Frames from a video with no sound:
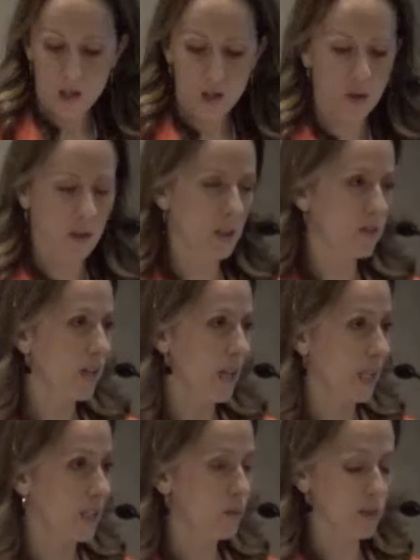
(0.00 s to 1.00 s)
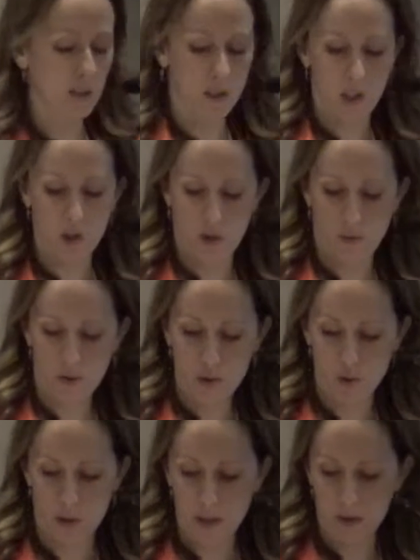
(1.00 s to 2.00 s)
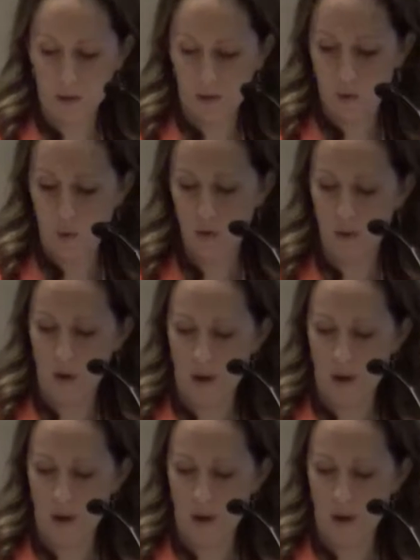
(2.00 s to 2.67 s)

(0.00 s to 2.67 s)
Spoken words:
you can leave candy with the teacher for treats, or